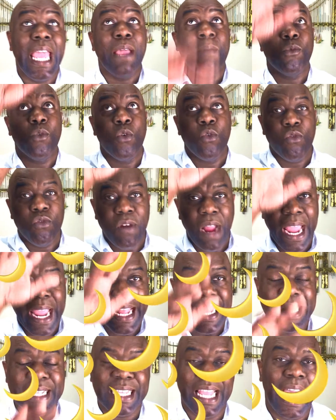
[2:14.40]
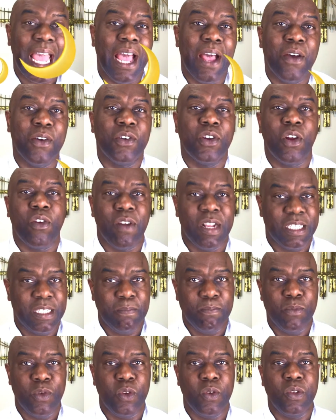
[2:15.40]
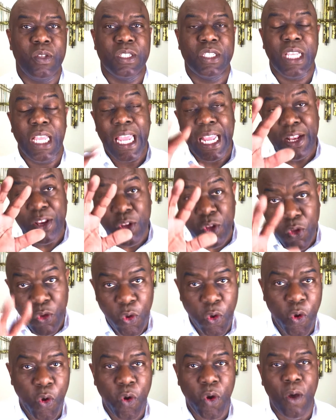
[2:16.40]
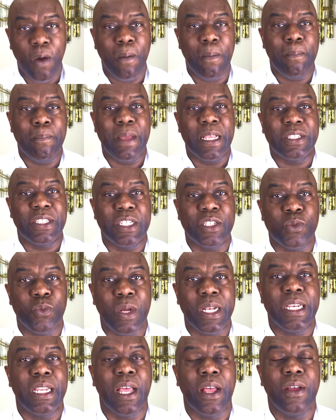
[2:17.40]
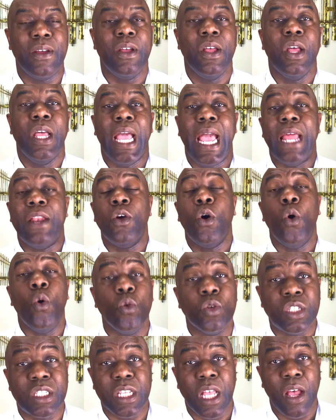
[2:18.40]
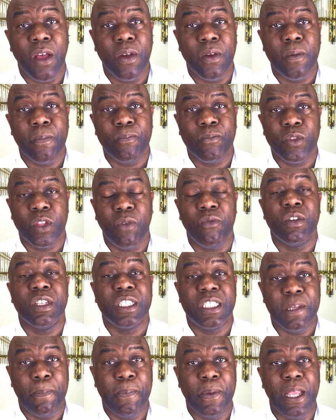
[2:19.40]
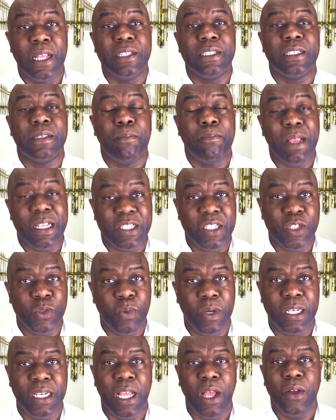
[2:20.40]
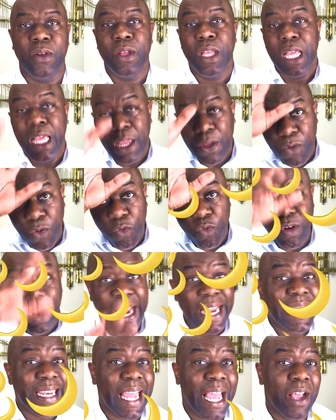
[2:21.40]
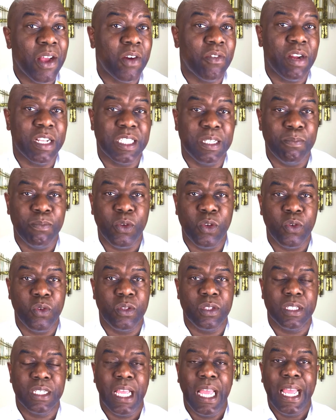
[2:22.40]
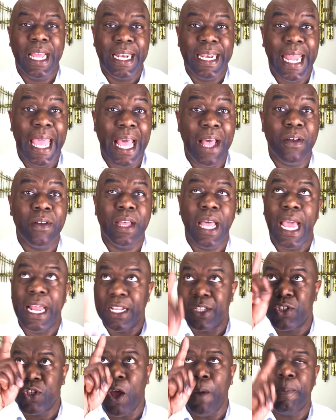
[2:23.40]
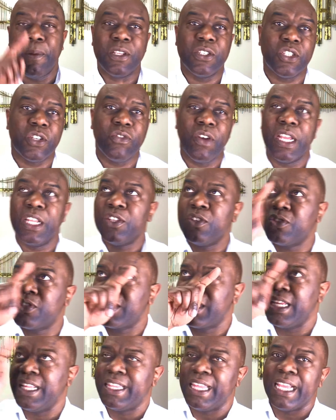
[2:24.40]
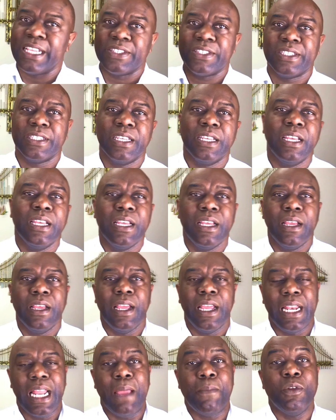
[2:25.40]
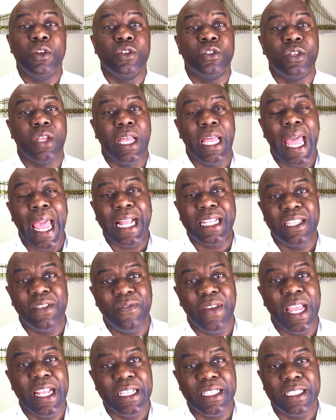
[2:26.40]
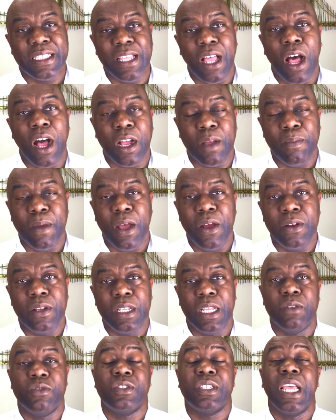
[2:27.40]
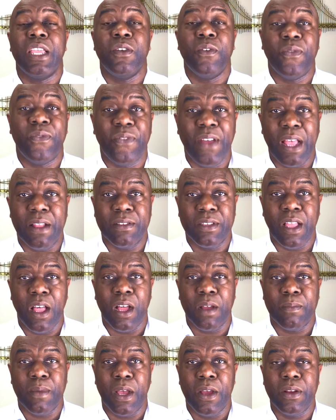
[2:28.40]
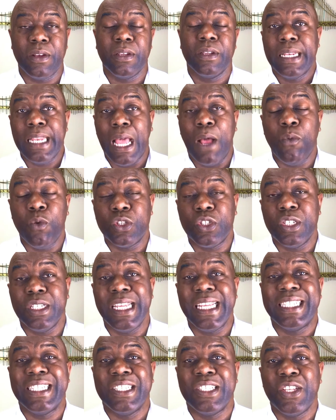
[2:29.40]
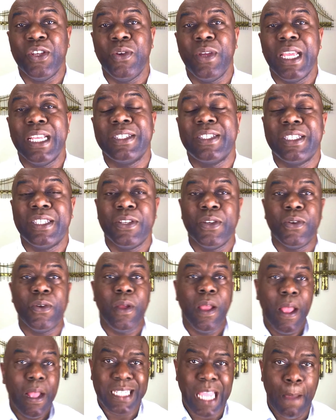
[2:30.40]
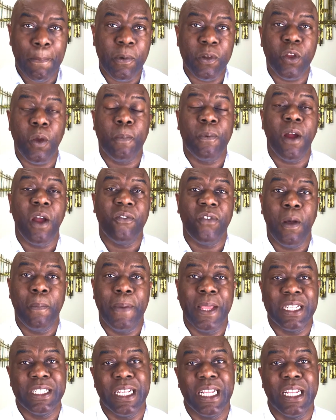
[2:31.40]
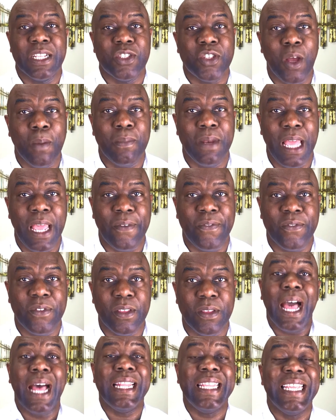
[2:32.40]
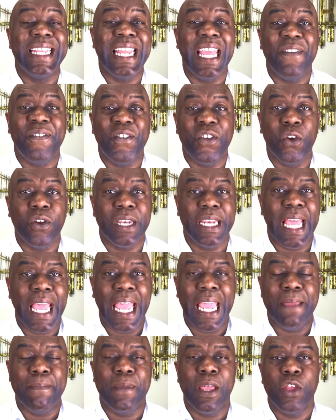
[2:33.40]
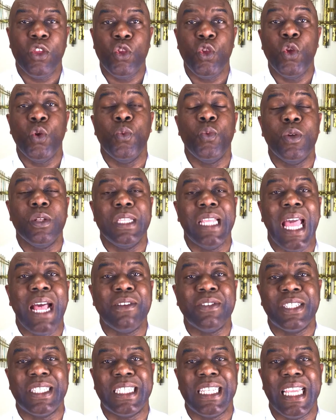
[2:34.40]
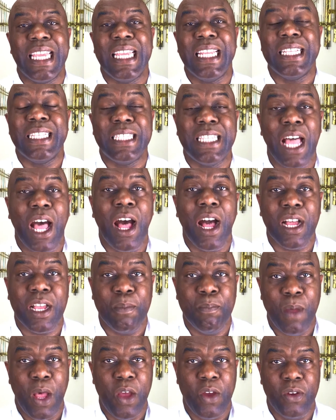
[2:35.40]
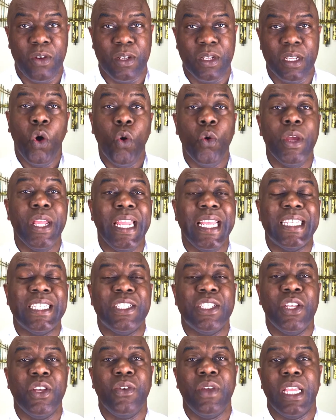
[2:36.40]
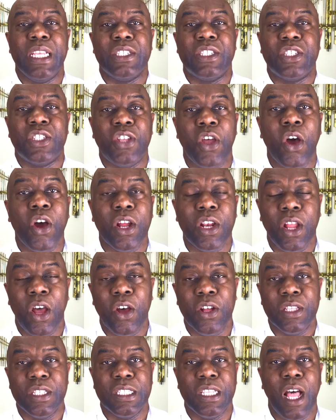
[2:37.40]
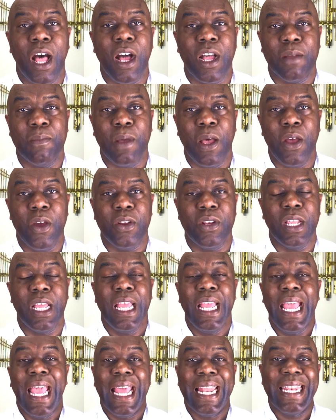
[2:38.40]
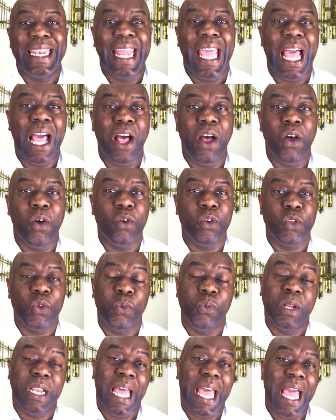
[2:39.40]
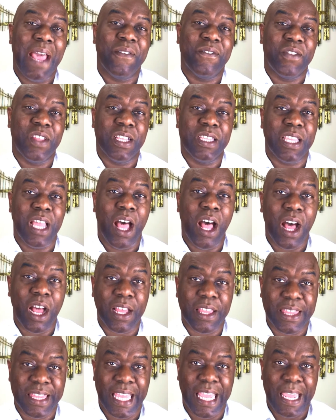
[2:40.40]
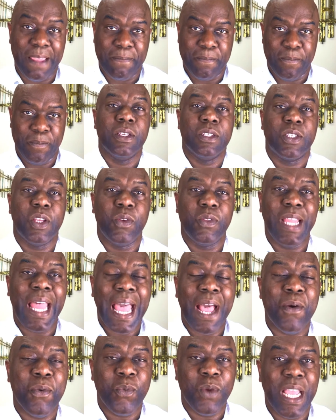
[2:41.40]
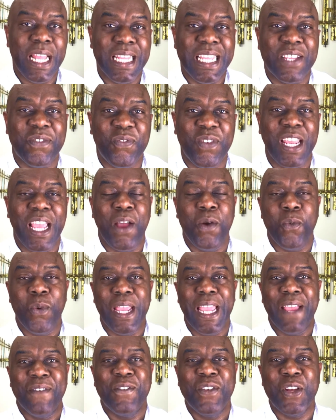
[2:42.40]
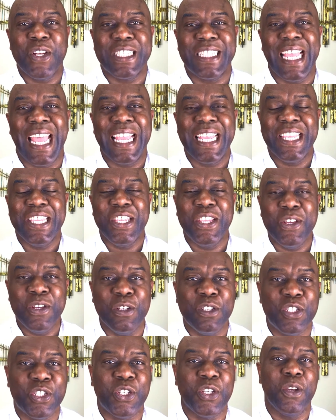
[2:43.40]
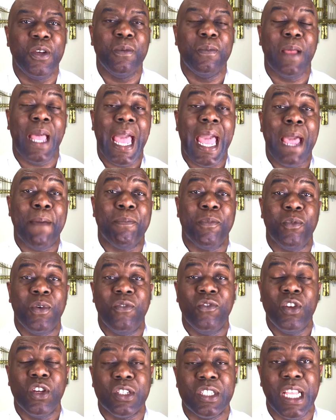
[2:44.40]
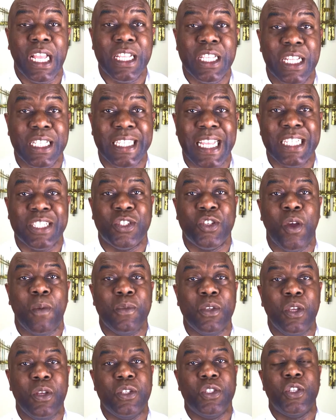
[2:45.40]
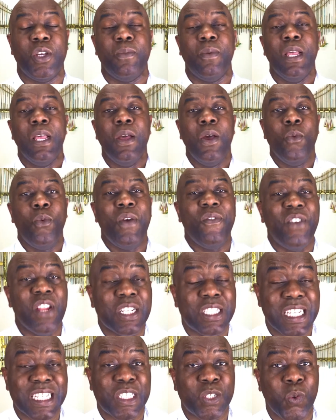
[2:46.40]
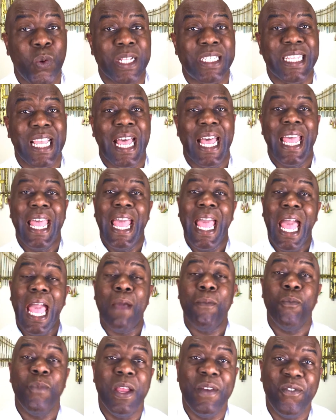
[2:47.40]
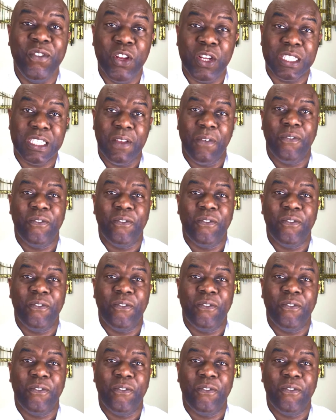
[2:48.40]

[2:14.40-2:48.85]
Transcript: It will rain down crescent moons in your message window and also the recipient's message window. It will rain down crescent moons. Now, at the top of the screen, you'll see this enable you to activate dark mode. It'll say you've found dark mode. Now, what you need to do is to tap on your profile picture in the top left. Underneath your name, you will now see dark mode. All you need to do is toggle on dark mode and now you will have the dark theme. So now in this video, we have looked at YouTube app, we've looked at the desktop YouTube, we've looked at Twitter, and we've looked at